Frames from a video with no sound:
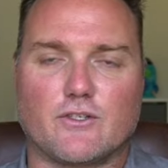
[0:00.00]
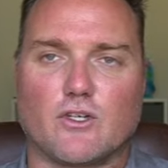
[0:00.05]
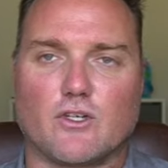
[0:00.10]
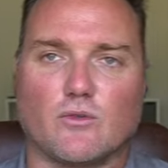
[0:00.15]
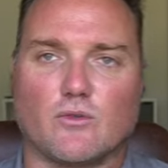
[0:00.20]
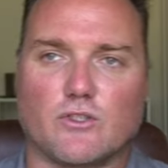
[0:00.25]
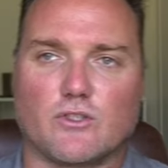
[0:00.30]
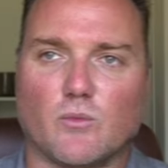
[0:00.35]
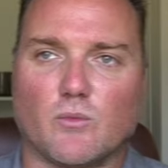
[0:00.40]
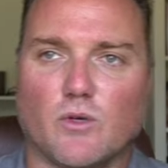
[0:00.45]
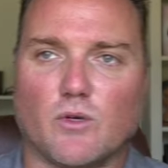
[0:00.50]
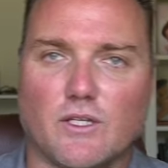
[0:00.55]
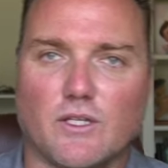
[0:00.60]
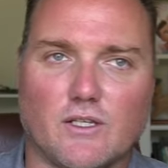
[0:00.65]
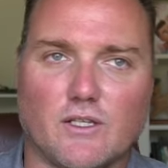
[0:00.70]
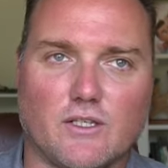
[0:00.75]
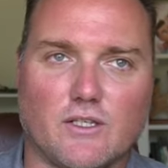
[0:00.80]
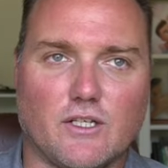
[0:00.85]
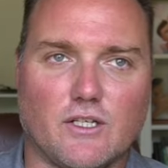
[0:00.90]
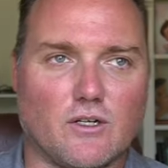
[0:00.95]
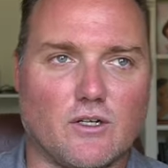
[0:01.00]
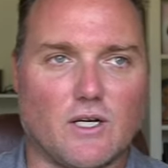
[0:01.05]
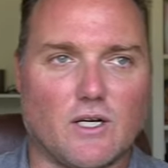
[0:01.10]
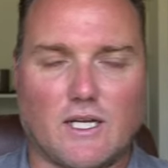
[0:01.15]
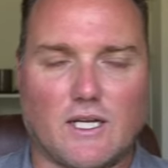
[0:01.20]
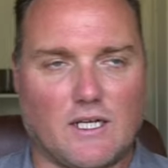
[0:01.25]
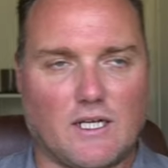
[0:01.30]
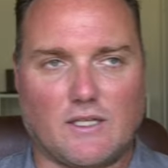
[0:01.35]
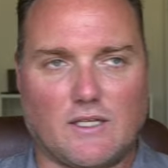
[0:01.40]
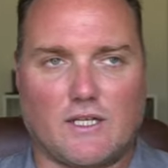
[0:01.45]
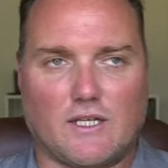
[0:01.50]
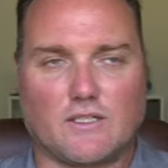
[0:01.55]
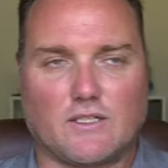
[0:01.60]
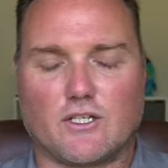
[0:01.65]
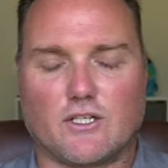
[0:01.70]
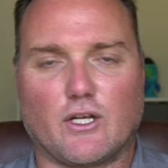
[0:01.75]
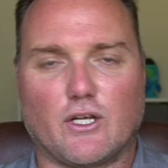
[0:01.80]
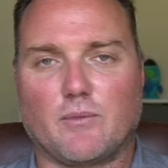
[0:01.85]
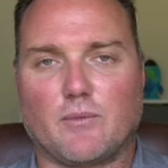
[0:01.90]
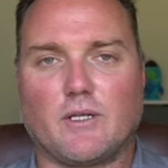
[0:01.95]
So someone, you know, I, I, can't
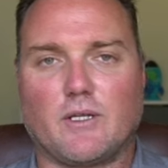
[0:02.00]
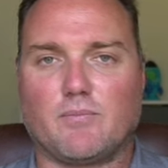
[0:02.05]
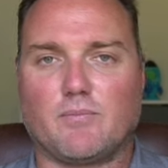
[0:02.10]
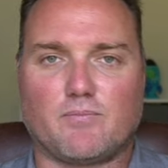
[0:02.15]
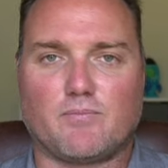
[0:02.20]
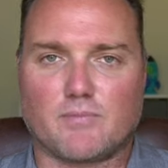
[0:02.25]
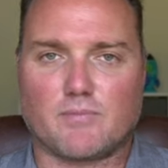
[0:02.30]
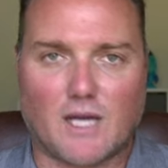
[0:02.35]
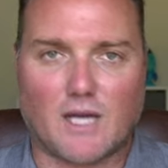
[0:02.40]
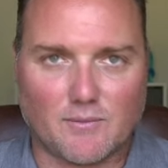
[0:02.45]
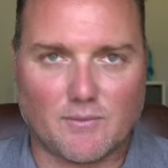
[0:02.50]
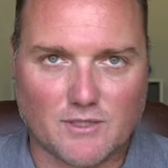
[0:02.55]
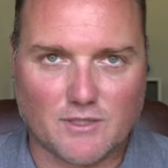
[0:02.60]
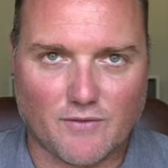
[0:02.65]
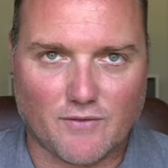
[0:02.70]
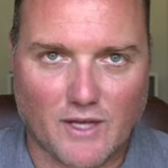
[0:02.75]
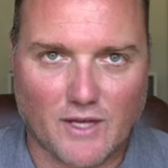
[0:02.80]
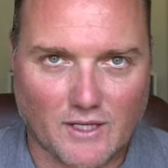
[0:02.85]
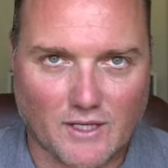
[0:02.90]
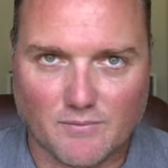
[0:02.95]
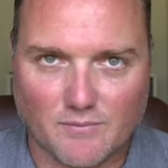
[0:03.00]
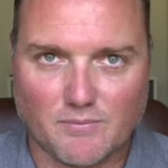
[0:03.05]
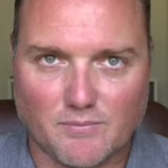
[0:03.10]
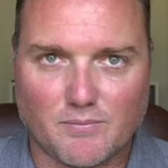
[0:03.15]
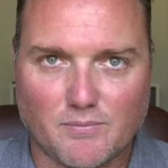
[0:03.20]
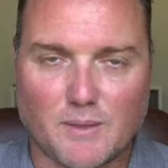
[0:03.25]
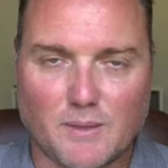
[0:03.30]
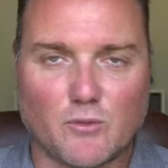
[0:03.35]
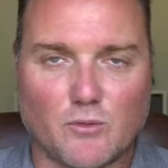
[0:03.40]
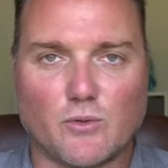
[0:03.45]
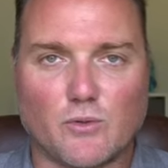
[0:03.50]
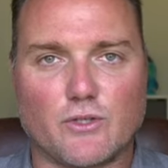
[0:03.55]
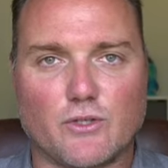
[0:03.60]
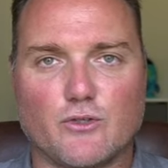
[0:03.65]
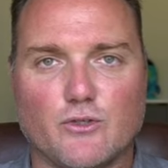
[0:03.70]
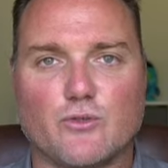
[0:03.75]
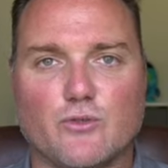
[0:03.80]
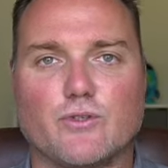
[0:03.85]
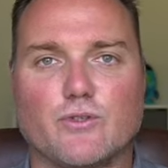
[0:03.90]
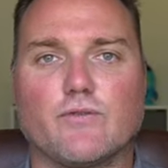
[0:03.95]
tell you how many times I've had people with
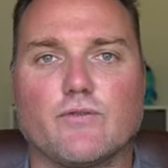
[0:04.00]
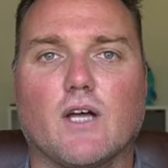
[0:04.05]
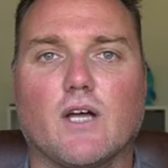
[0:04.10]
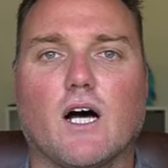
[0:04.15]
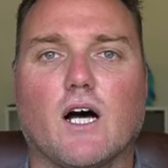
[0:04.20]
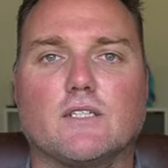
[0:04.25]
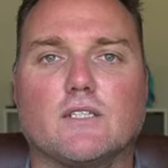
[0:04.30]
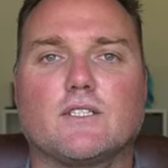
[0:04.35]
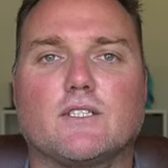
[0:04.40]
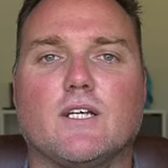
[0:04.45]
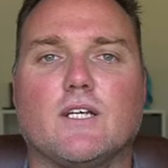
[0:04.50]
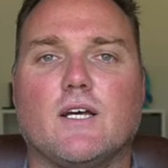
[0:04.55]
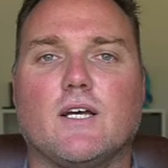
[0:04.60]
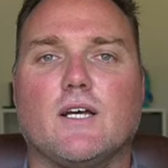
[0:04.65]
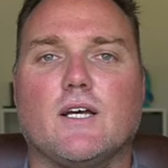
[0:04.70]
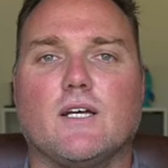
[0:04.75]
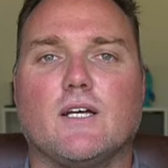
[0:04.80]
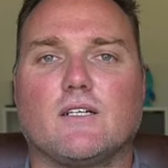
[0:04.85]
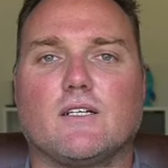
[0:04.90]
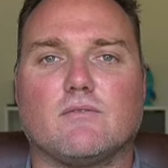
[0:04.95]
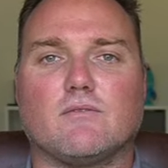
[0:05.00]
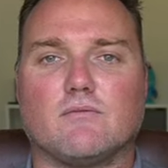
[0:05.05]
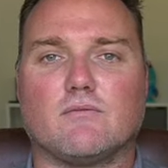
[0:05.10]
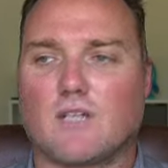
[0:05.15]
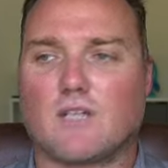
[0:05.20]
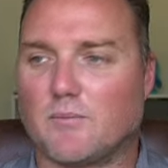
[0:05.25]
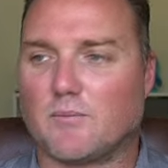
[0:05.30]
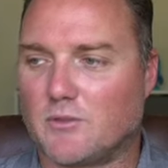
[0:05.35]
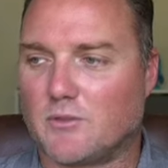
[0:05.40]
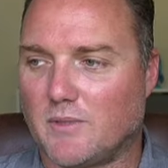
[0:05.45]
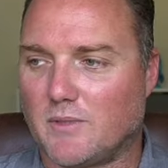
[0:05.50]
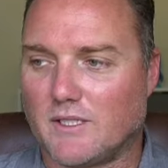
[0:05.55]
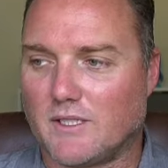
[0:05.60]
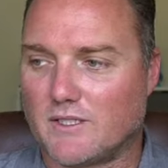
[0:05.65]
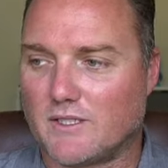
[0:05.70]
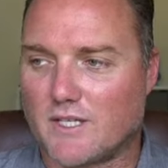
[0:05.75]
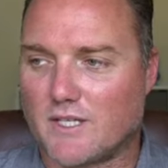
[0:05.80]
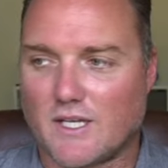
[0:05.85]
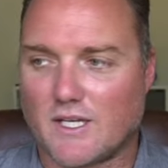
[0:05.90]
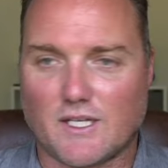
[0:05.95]
intrusive thoughts come to me
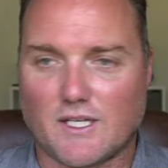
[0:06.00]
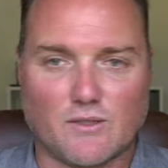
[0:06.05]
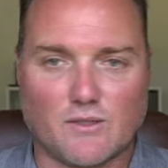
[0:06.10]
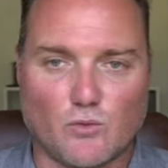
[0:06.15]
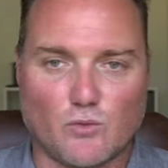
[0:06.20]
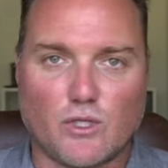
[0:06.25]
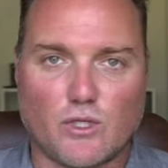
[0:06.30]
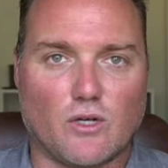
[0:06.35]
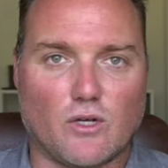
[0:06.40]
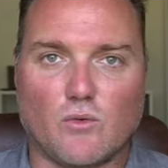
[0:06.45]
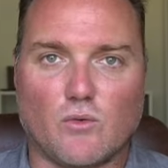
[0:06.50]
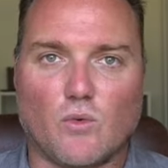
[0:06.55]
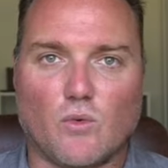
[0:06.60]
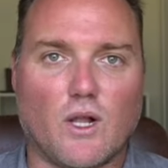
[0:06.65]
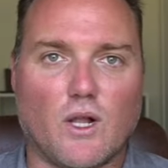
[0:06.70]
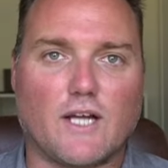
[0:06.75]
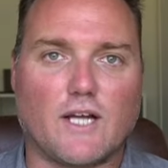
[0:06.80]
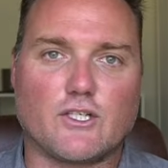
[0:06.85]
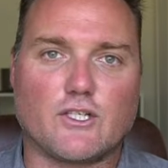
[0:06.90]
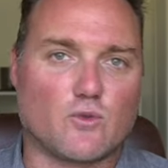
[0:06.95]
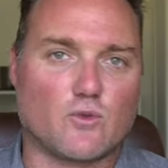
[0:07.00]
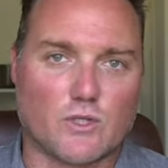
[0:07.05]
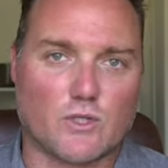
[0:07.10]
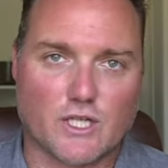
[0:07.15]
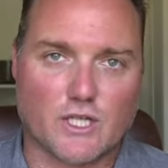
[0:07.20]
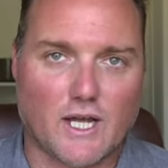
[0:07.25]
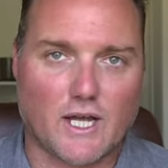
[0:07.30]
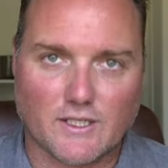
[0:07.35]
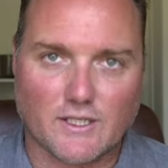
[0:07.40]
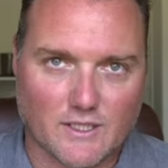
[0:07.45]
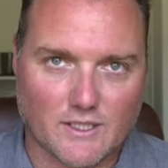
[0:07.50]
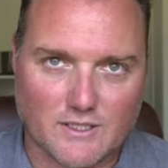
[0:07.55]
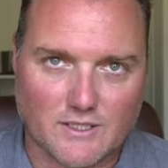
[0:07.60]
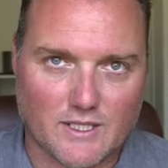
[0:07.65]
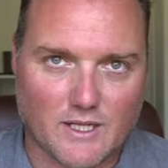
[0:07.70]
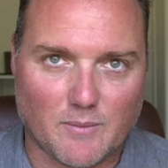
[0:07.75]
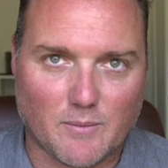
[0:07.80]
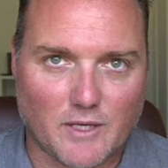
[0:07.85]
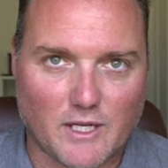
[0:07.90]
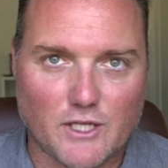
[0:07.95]
and say, you know, well, I just wish I had
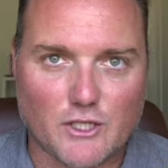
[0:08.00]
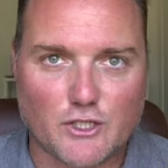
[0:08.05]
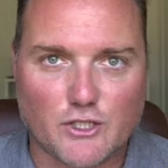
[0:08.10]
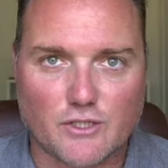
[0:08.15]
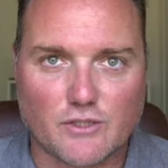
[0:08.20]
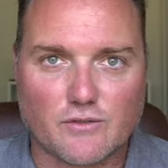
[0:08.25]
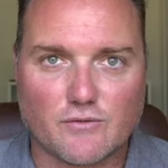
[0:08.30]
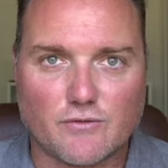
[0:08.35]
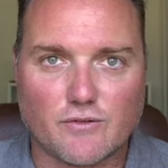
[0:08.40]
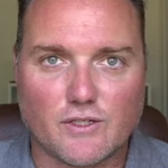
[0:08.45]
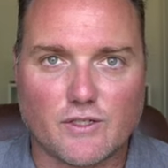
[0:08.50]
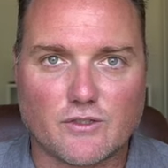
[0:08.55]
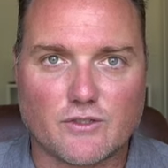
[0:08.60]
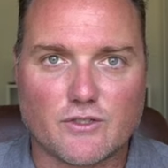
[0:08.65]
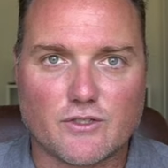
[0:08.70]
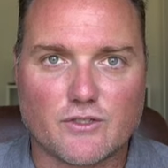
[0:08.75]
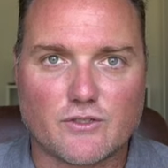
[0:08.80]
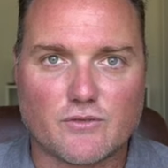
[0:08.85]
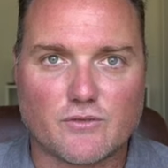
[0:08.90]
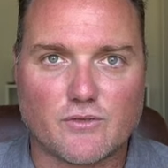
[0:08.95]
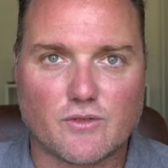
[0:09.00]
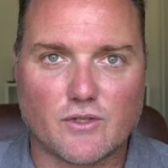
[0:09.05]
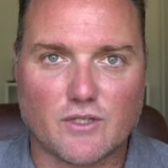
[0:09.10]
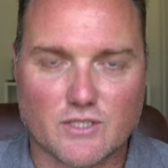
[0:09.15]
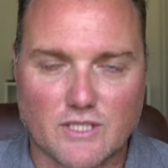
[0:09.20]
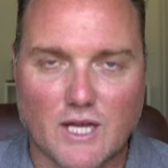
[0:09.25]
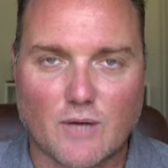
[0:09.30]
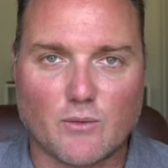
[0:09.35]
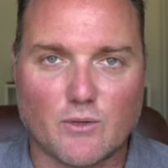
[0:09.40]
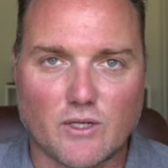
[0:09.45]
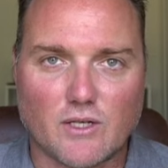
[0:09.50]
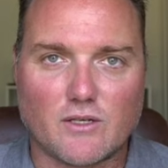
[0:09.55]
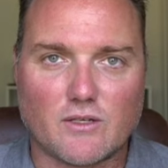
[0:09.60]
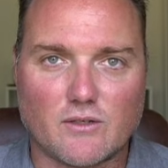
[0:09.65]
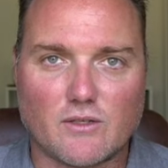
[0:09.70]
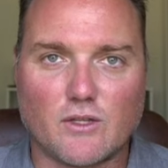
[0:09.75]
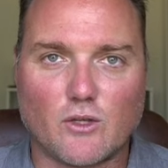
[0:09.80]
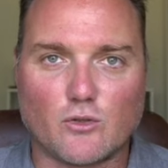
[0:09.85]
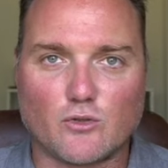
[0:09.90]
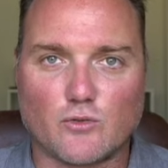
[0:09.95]
contamination fears because I would
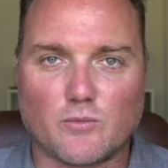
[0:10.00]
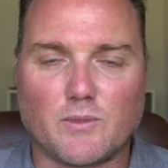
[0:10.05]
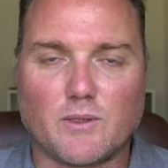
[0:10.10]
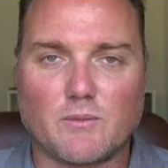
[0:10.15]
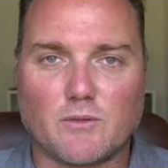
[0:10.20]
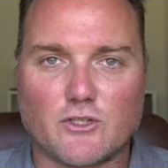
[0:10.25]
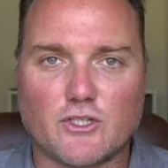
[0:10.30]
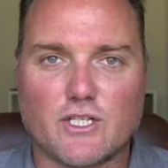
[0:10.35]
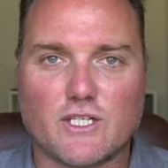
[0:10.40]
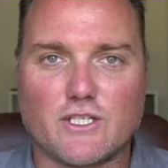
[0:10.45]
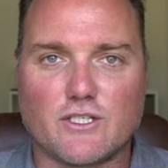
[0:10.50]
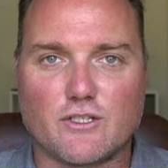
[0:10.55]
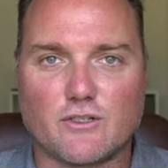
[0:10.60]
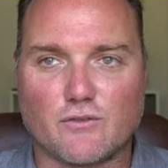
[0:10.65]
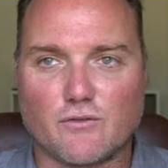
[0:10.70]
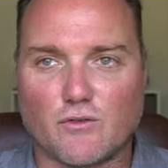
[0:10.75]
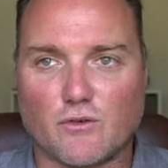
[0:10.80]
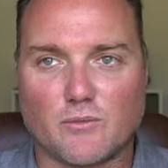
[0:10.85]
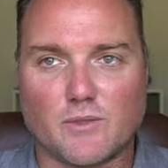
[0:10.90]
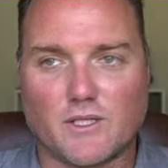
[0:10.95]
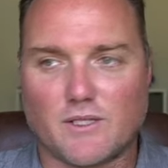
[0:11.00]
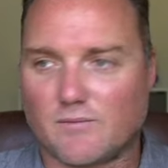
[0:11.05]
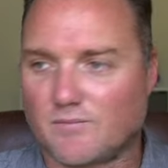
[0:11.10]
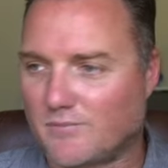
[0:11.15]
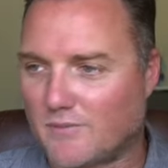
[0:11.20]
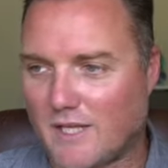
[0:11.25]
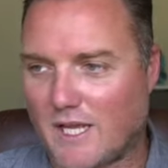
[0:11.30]
those would be much easier for me.